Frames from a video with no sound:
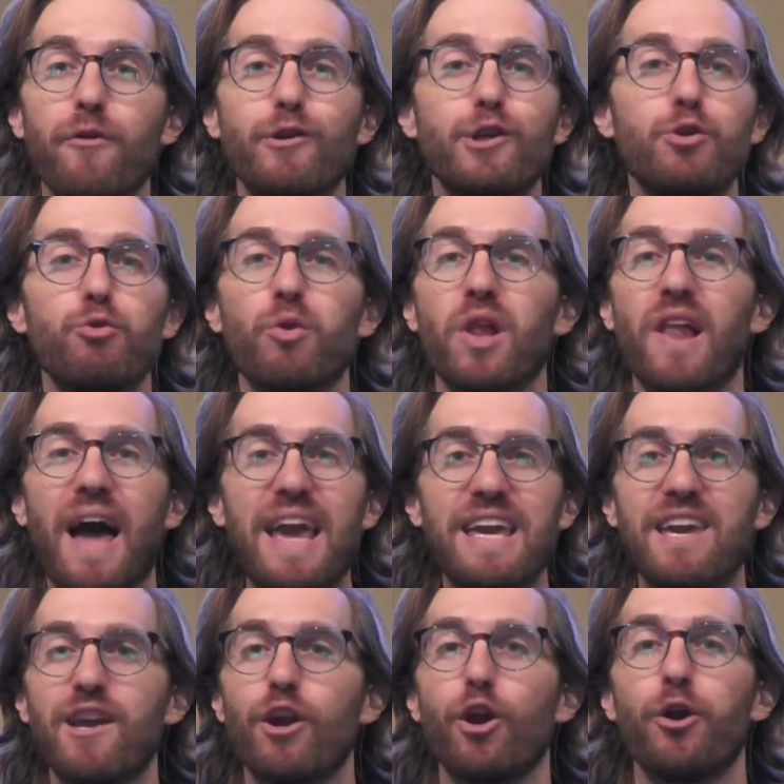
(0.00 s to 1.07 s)
you like
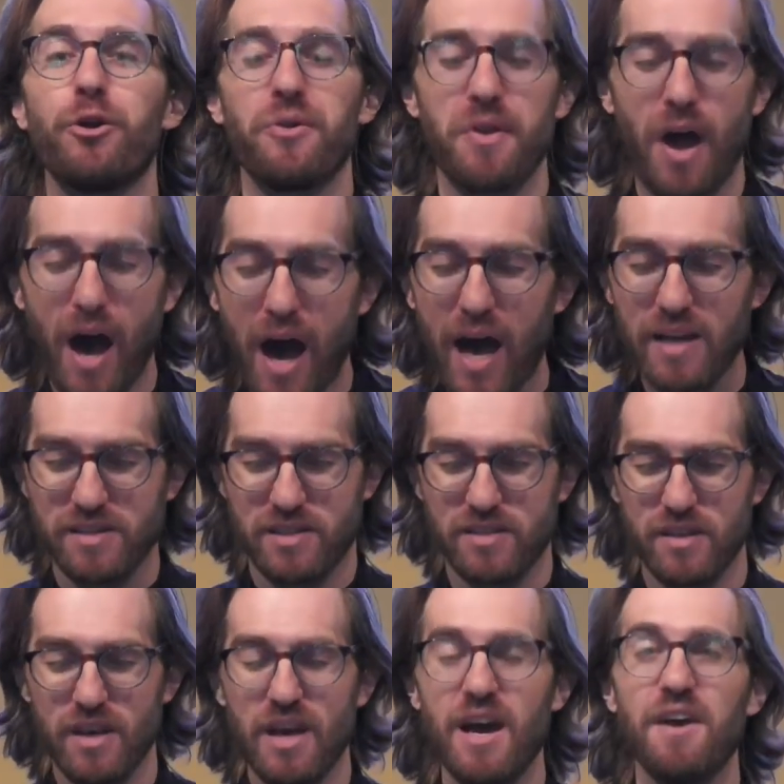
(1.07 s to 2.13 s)
it or not,
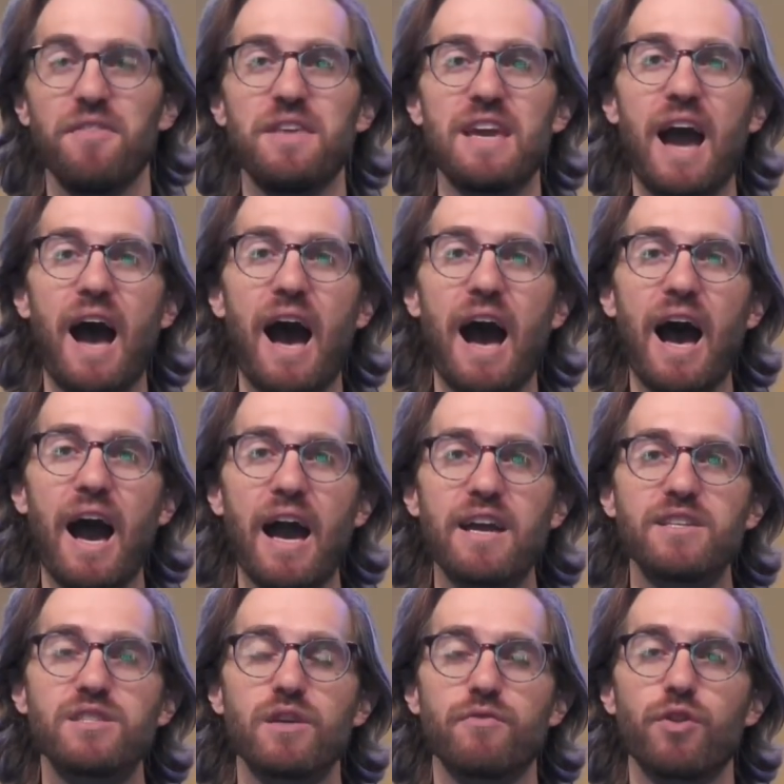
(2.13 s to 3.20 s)
the
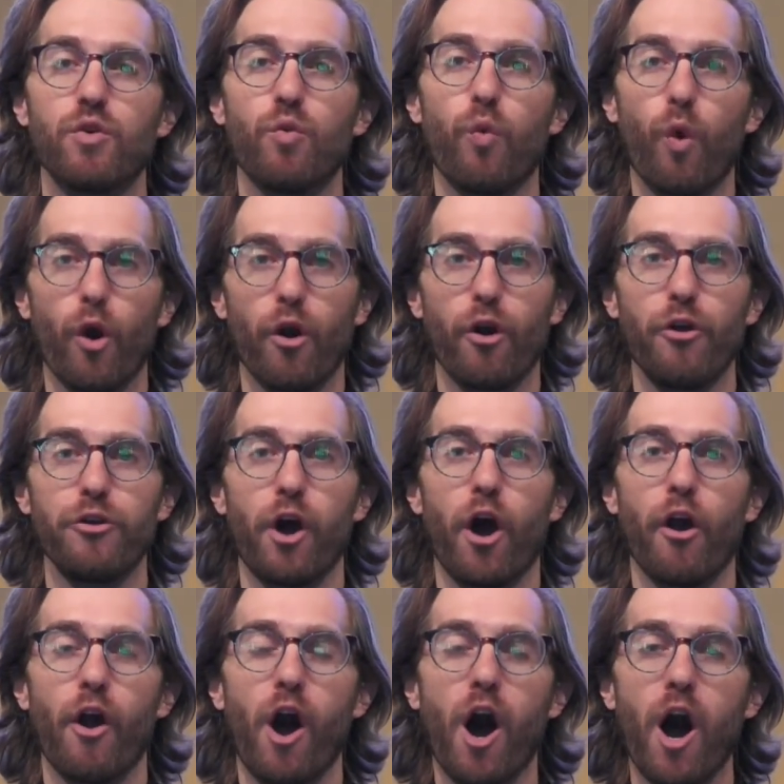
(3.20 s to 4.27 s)
eyes of the world
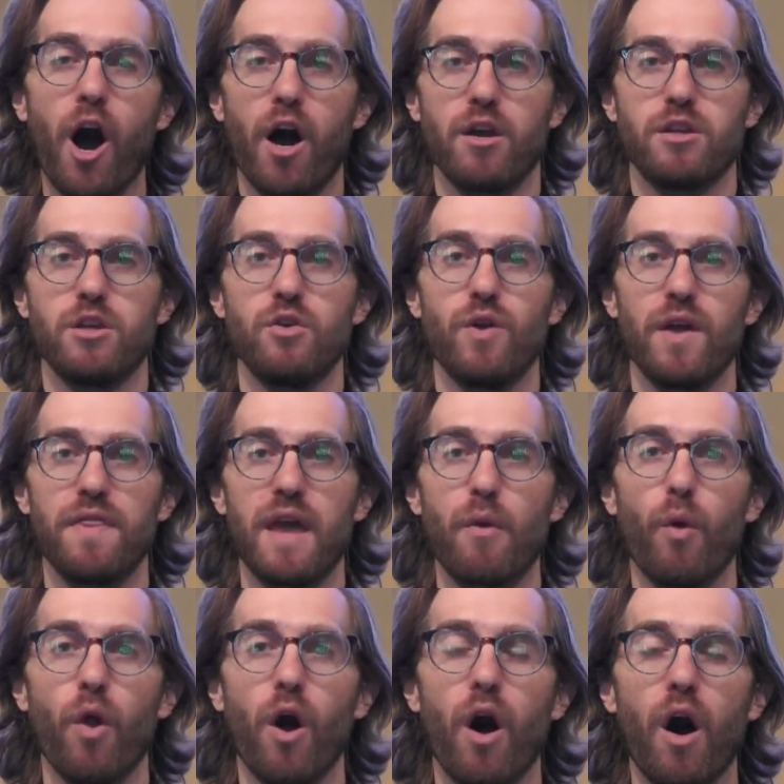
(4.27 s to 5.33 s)
are on you, and they
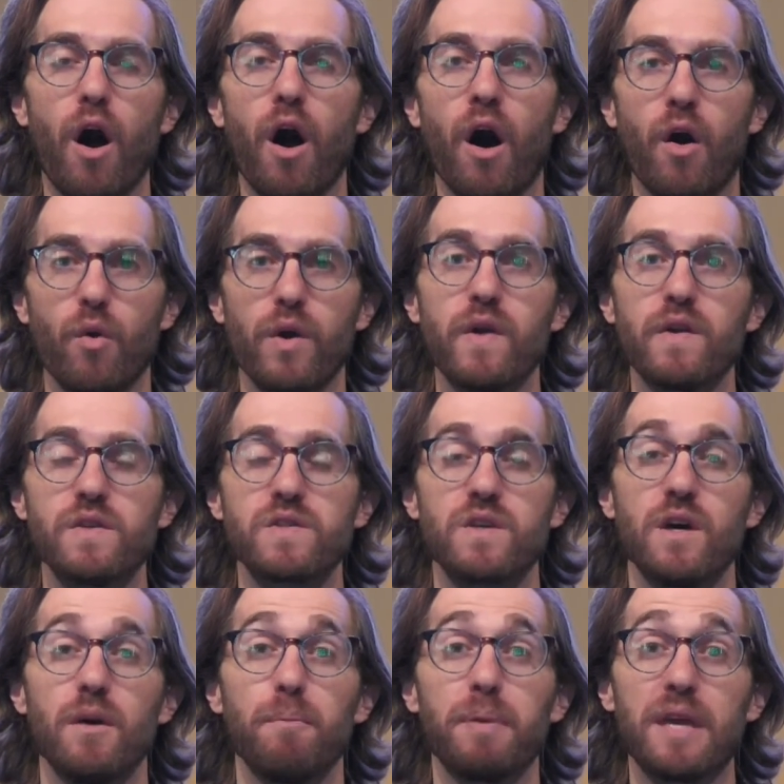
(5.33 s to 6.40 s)
will always
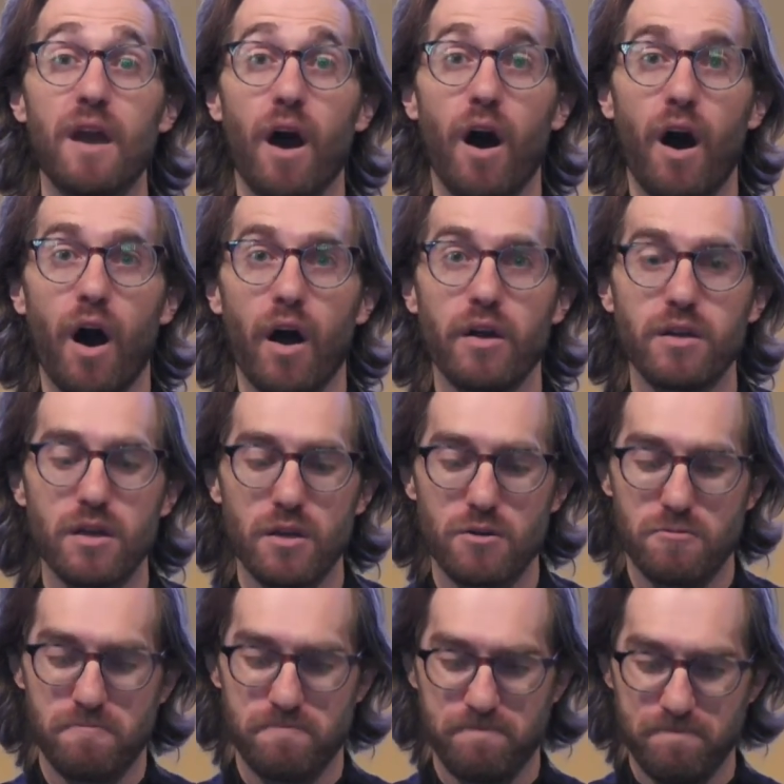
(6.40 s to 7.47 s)
be on you.
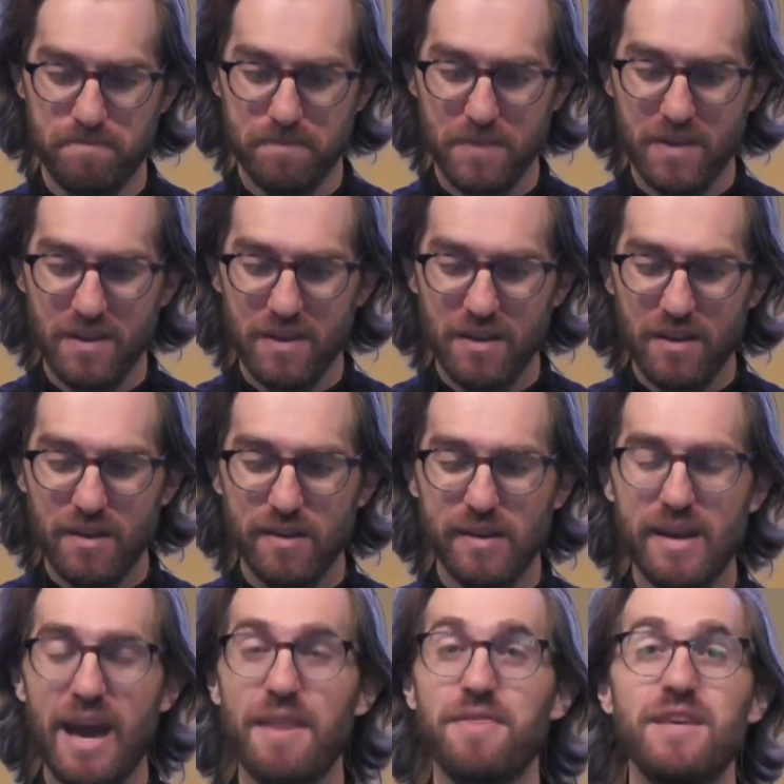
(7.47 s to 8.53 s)

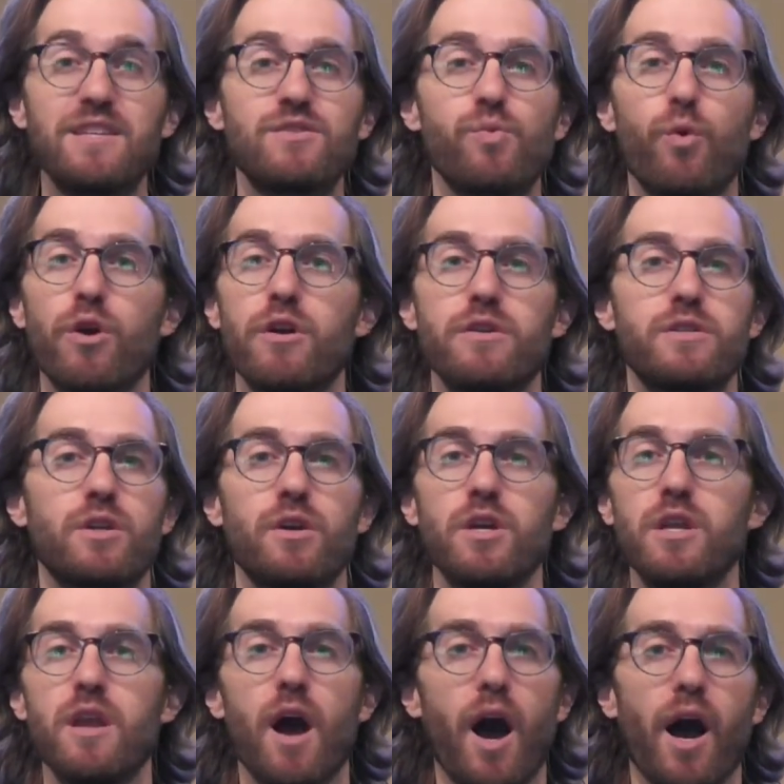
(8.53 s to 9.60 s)
And these words
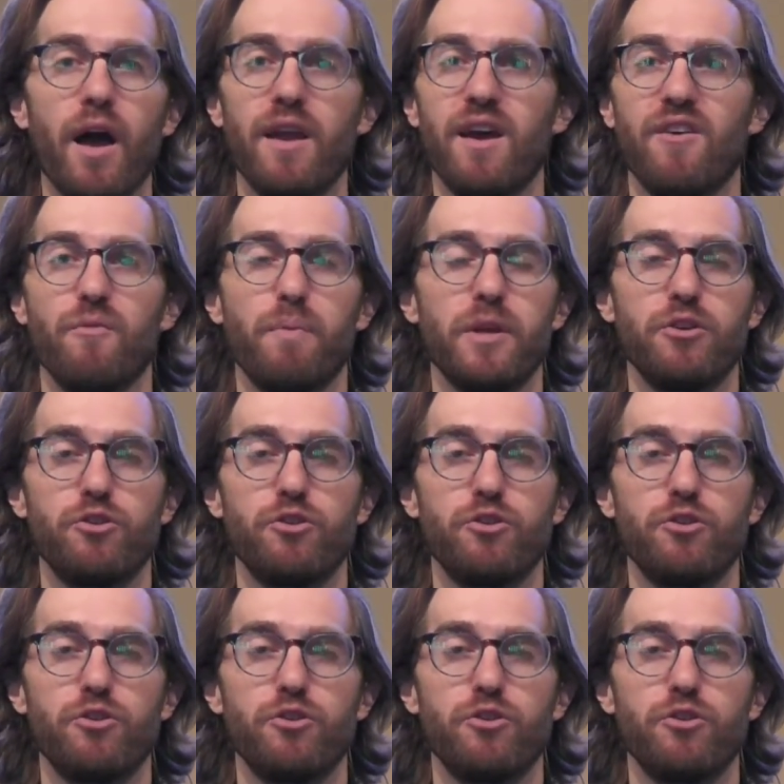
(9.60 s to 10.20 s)
could not have been